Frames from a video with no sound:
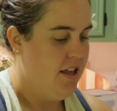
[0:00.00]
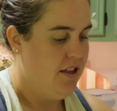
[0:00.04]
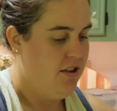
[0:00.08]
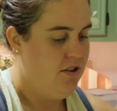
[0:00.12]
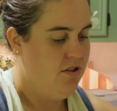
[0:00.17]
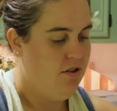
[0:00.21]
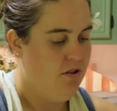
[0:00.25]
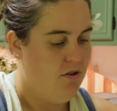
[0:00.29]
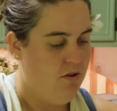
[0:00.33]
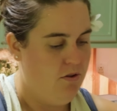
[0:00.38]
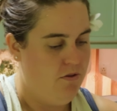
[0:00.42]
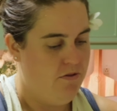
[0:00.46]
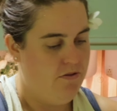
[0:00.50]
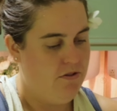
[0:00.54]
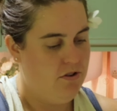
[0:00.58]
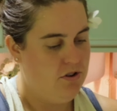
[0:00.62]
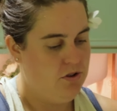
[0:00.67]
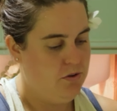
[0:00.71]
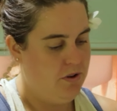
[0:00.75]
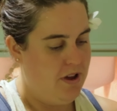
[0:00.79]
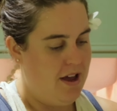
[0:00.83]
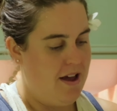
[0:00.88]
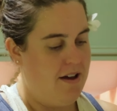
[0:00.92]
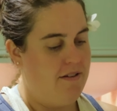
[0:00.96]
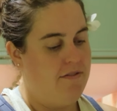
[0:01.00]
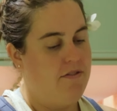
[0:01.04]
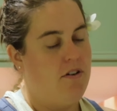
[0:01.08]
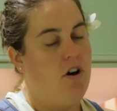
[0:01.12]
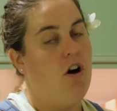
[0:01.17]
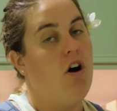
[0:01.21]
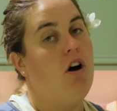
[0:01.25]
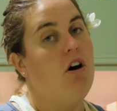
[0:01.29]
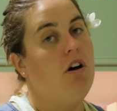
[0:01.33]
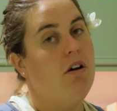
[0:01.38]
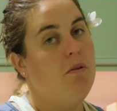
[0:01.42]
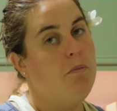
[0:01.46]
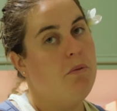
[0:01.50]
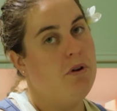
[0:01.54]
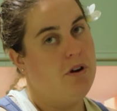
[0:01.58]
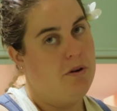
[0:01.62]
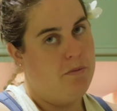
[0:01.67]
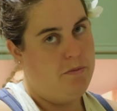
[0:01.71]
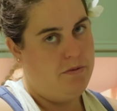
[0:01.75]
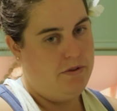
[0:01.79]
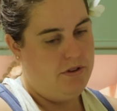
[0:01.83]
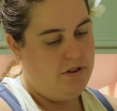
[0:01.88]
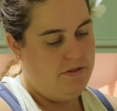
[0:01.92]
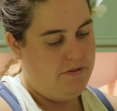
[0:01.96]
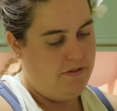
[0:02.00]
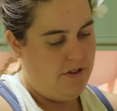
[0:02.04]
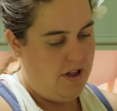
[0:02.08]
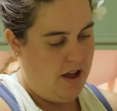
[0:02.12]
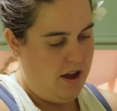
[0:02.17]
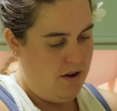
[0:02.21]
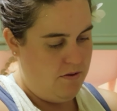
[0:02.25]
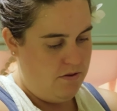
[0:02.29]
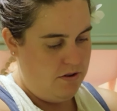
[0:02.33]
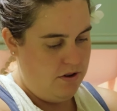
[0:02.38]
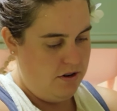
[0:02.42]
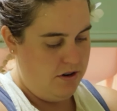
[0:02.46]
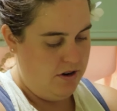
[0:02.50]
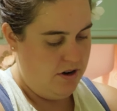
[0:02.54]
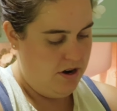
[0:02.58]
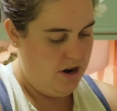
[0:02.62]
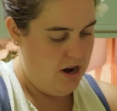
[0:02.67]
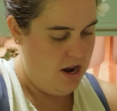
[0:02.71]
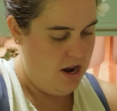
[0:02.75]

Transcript: So first we have all-purpose flour.